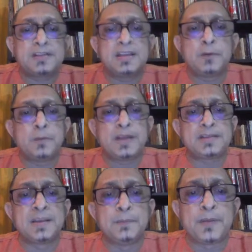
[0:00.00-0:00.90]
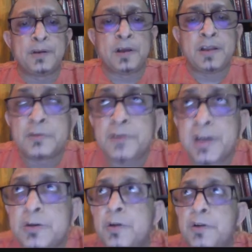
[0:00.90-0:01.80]
first there would be a simple
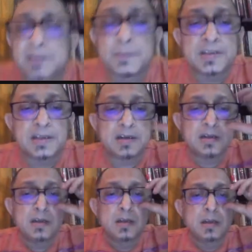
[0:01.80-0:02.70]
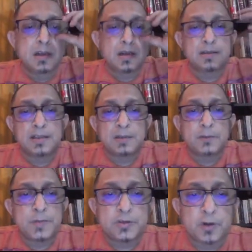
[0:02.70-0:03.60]
introduction to arithmetic. Then there
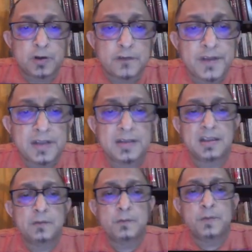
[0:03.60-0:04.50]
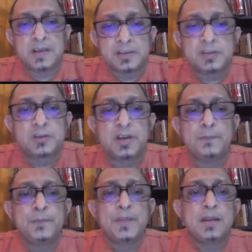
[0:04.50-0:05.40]
would be geography, then there would be
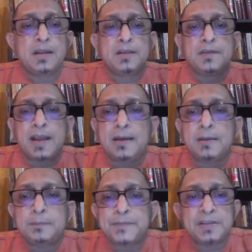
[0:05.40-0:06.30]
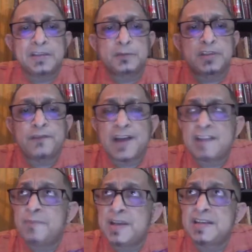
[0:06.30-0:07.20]
history. Then, and this was the
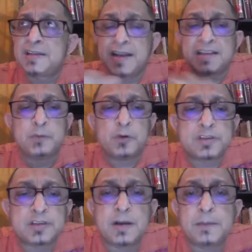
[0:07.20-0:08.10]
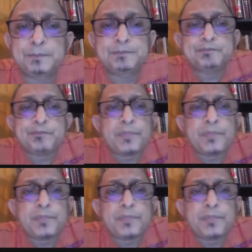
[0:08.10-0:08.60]
five basic textbooks. Then